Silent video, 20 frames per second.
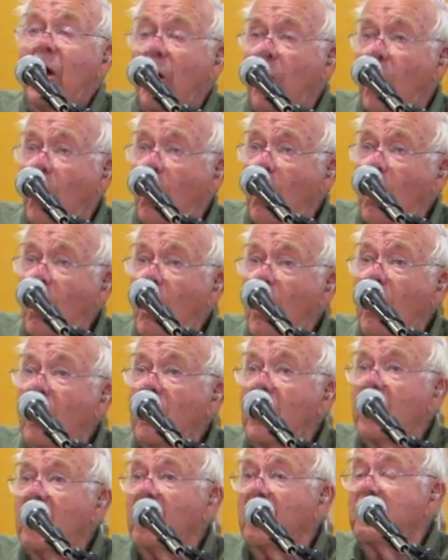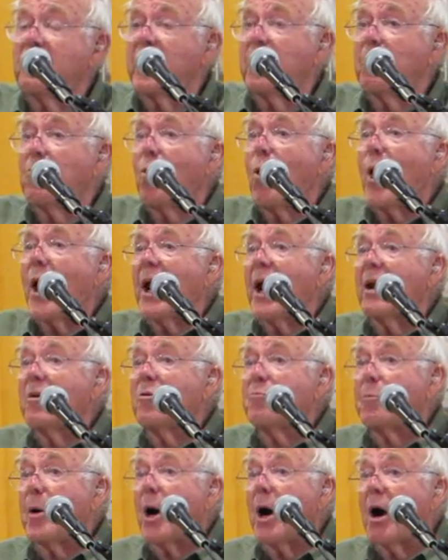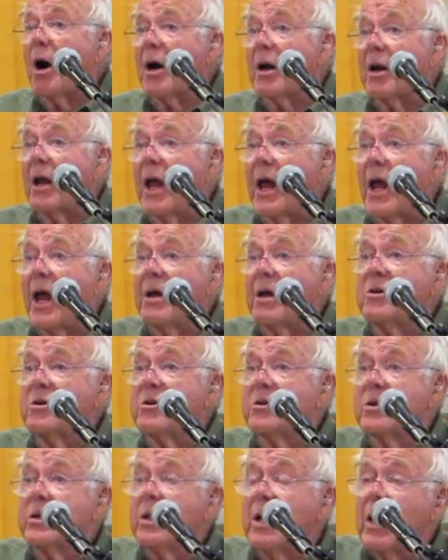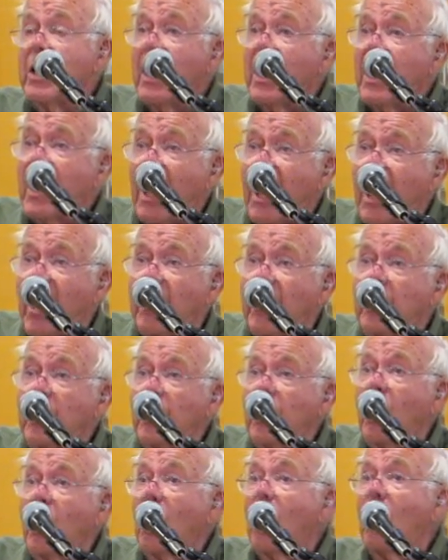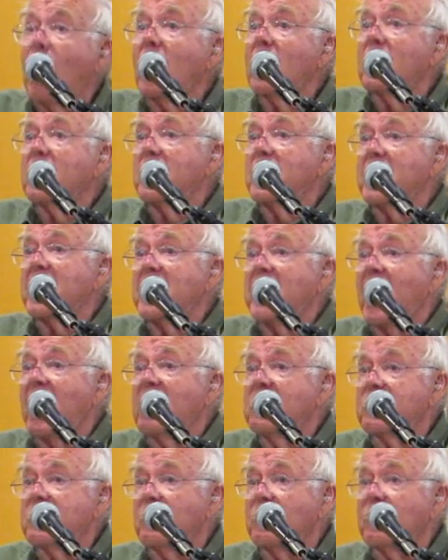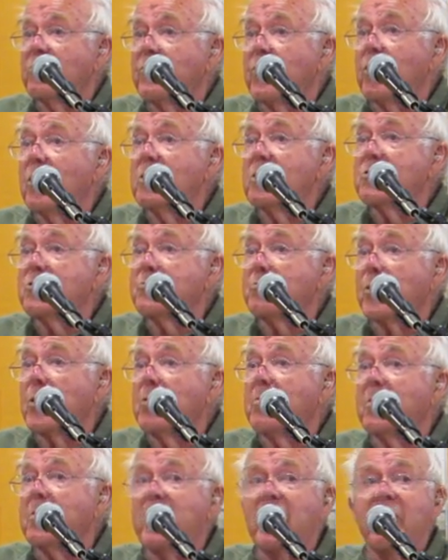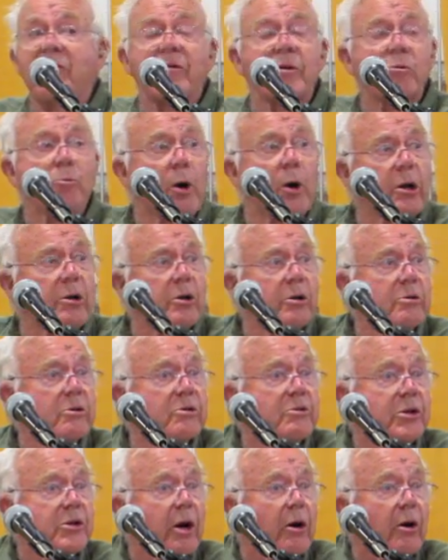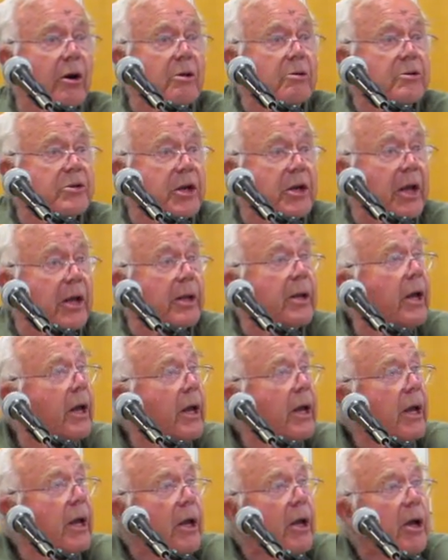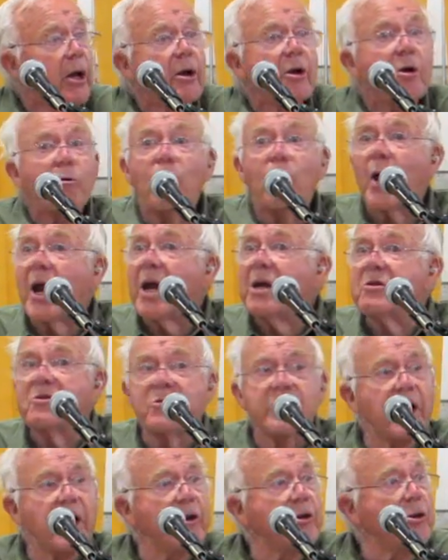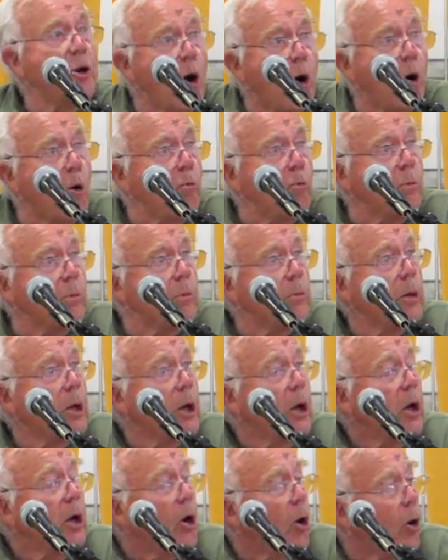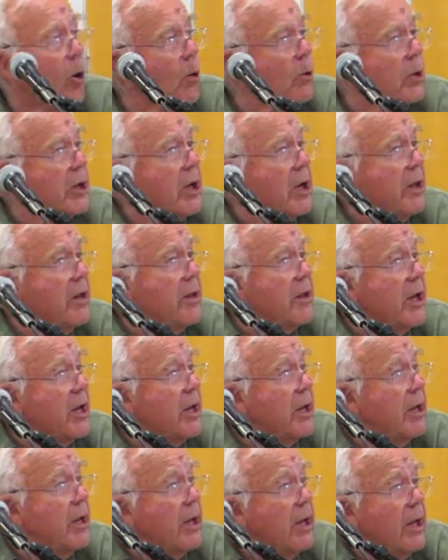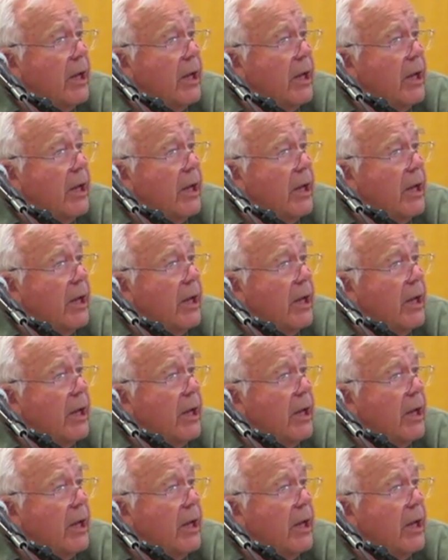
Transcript: all of the wild parklands, and all of the national forest, primitive and wilderness areas in, Wayne said, no, only the